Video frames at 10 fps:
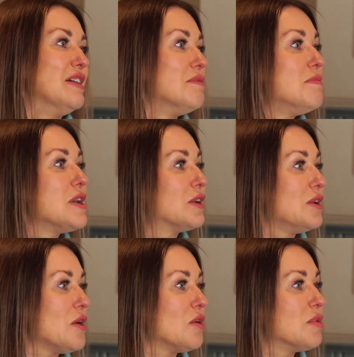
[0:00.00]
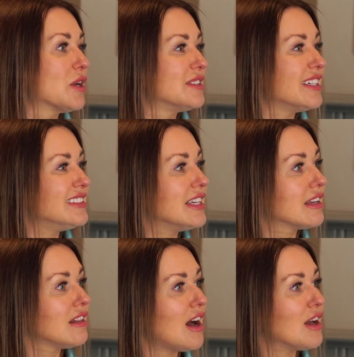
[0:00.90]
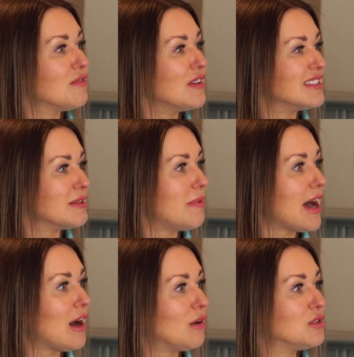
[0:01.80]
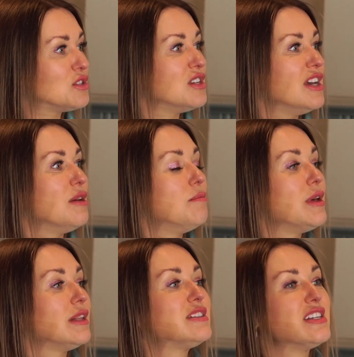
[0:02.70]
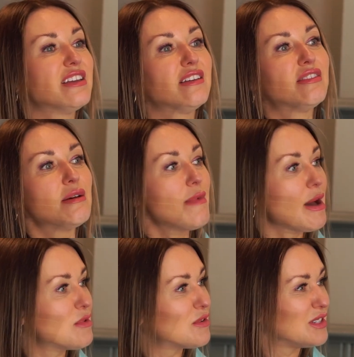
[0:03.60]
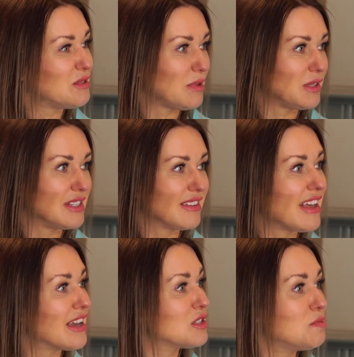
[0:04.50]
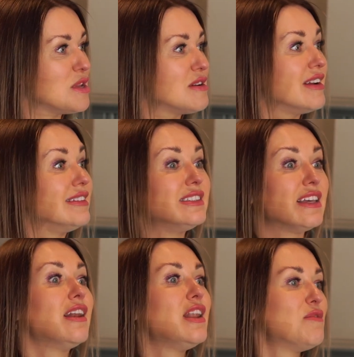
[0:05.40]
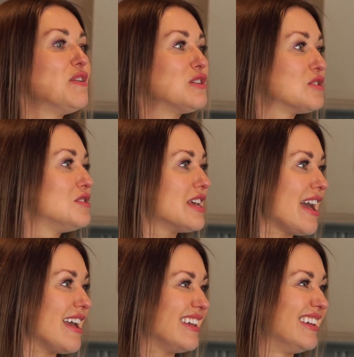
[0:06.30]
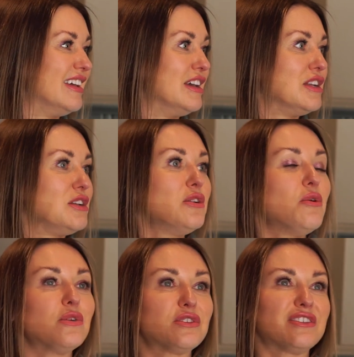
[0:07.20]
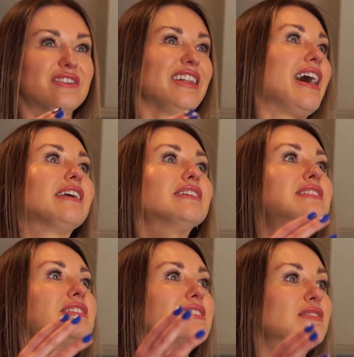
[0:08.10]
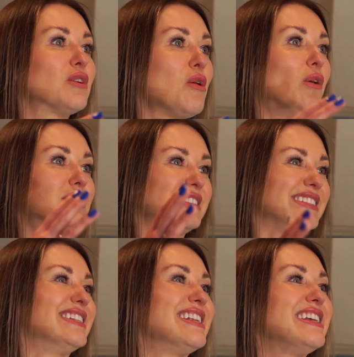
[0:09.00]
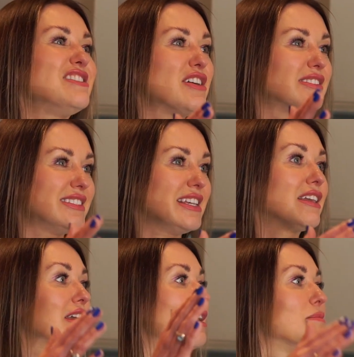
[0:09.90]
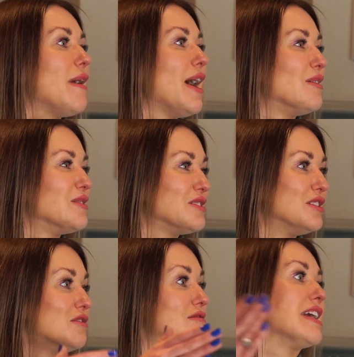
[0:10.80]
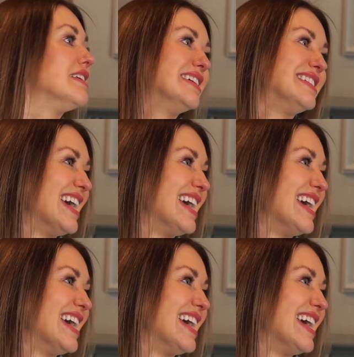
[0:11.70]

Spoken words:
big no, because I think life is about building the memories, building the experiencing, living today, not like constantly just thinking about rainy day.